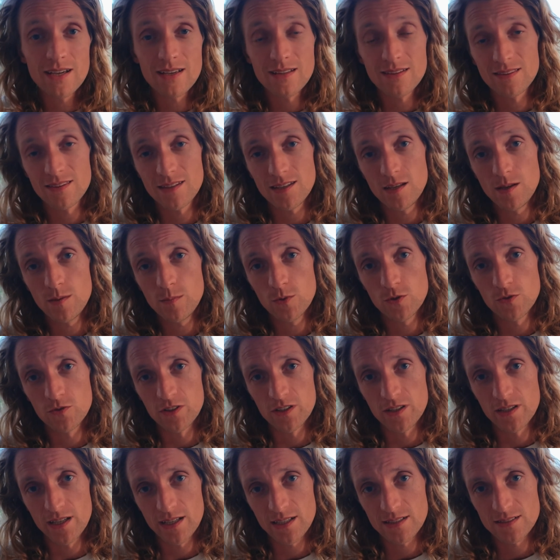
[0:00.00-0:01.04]
theme over
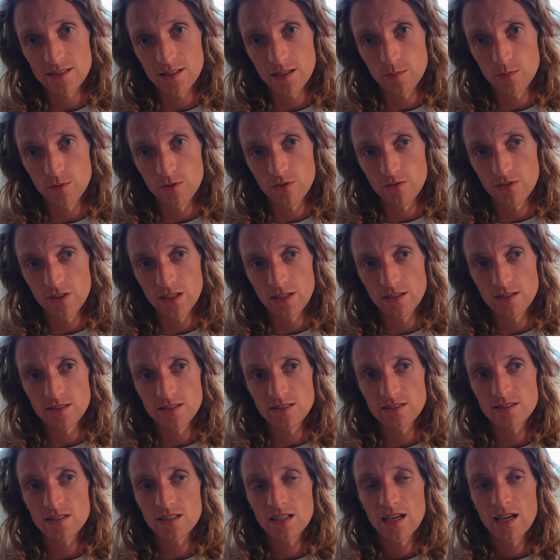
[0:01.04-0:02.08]
the next couple of
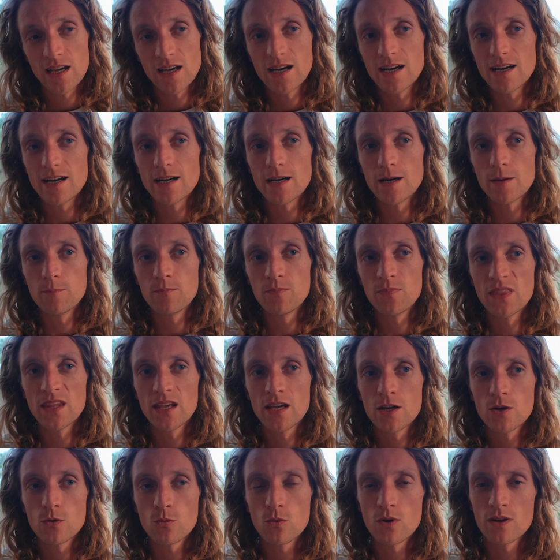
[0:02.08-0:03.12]
years,
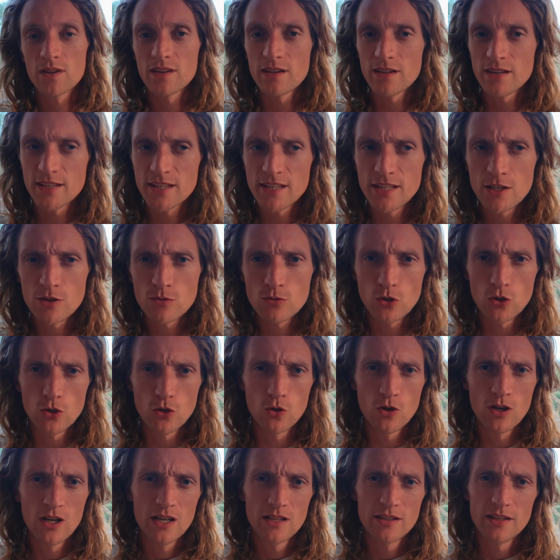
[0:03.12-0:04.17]
where the
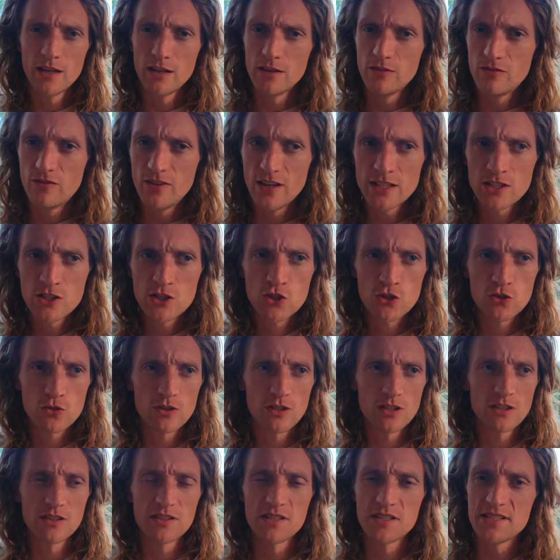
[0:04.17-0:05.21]
hero, the
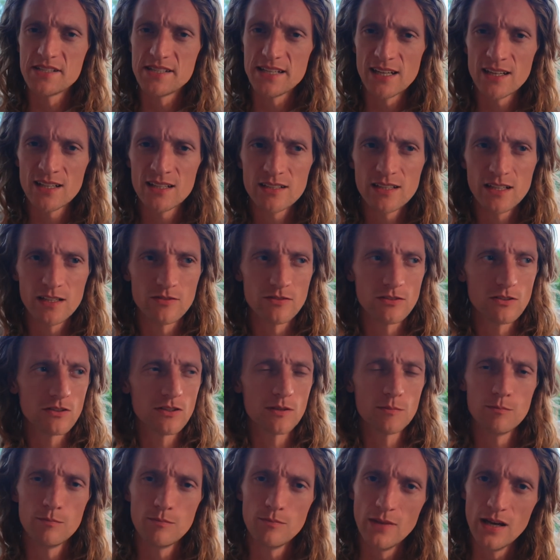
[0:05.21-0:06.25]
adventurer, the daredevil,
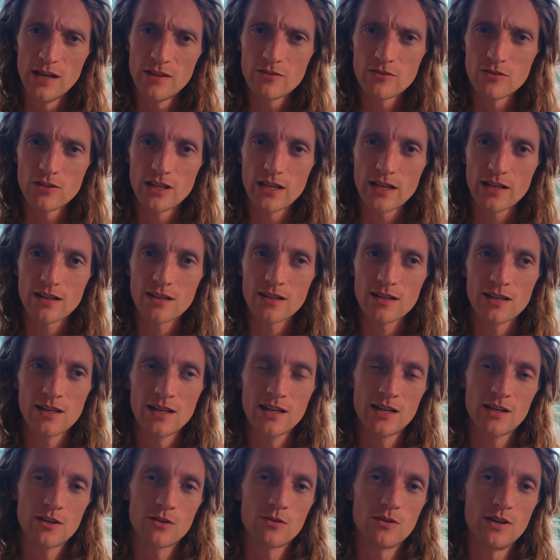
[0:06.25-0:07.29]
the maverick,
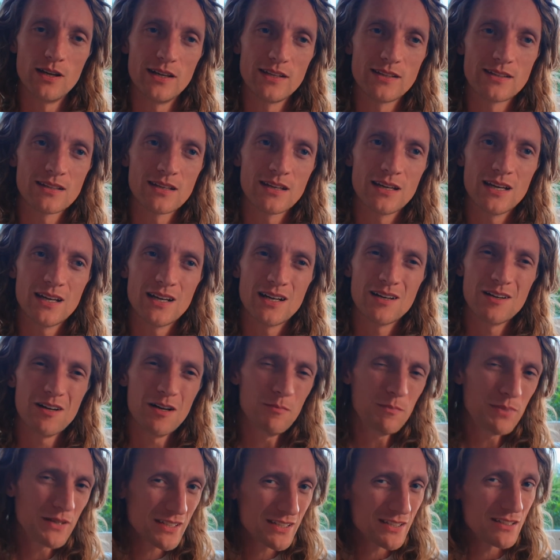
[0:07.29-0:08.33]
right? A
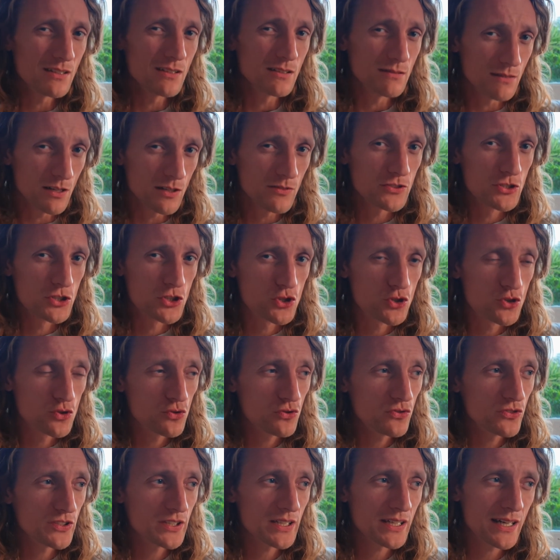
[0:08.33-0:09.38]
bit of a
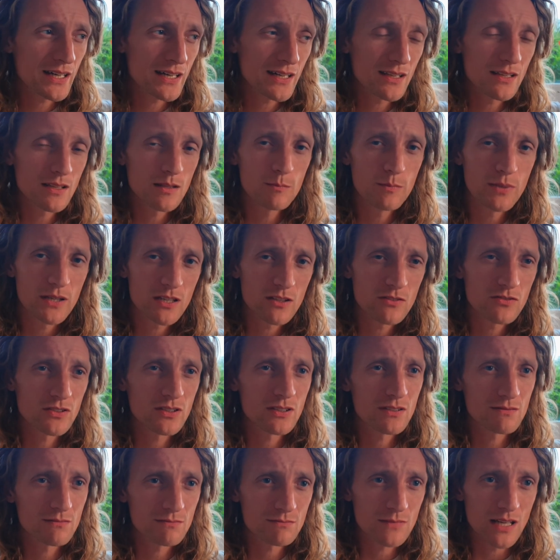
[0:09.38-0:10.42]
juvenile, a bit of
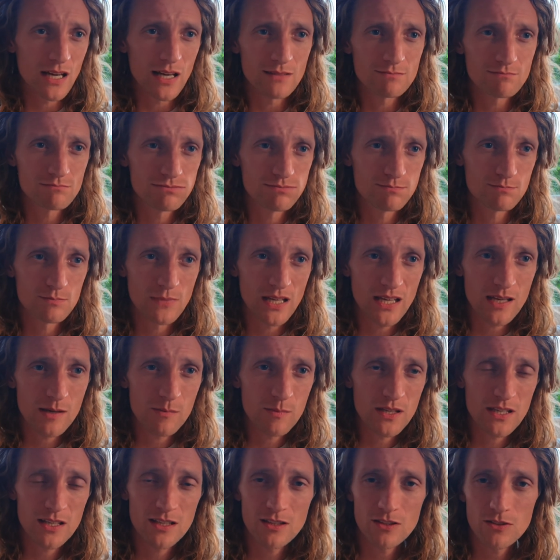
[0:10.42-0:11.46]
an,
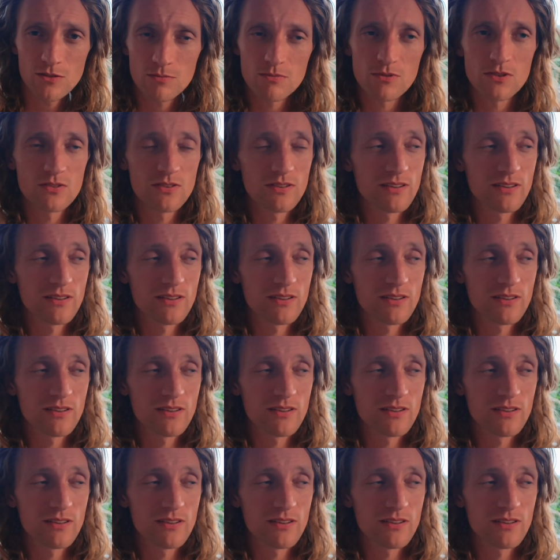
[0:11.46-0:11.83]
maybe